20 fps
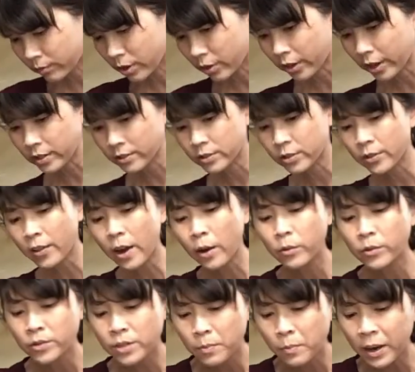Okay, so that
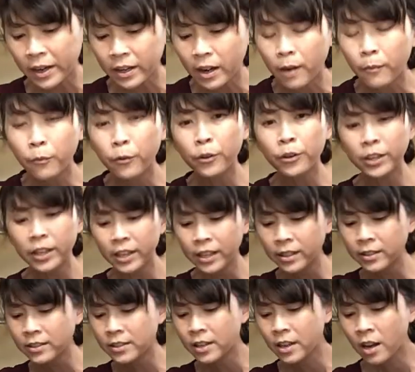was in my comfort
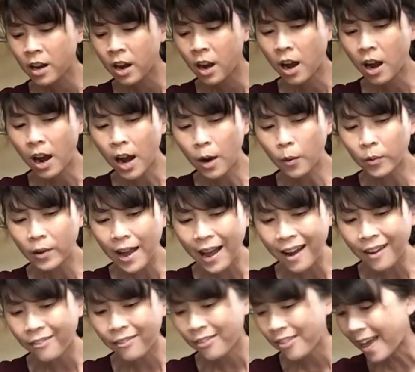kit. I would
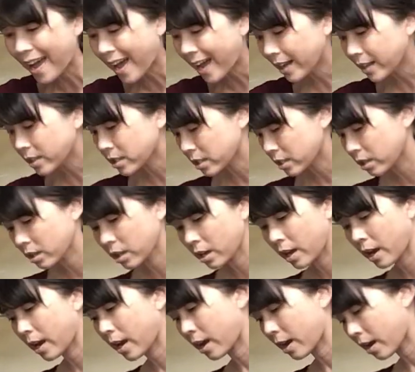have that
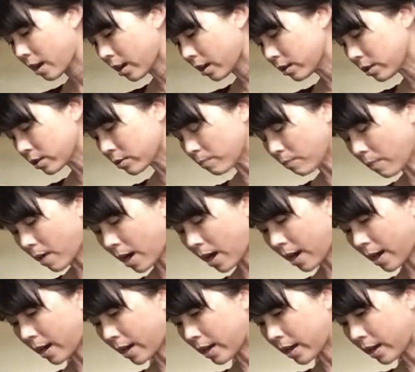and
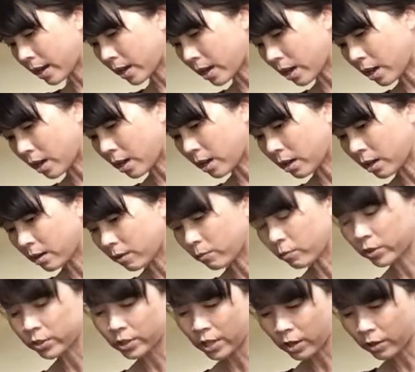my,
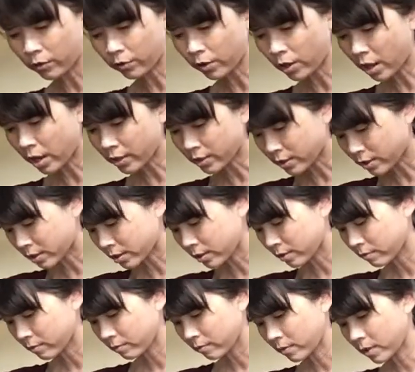dental floss
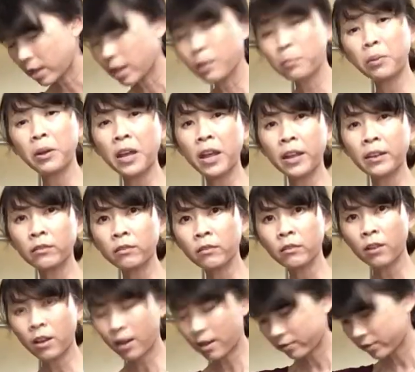and a pen,
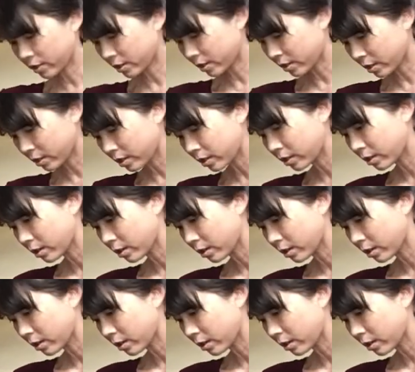obviously.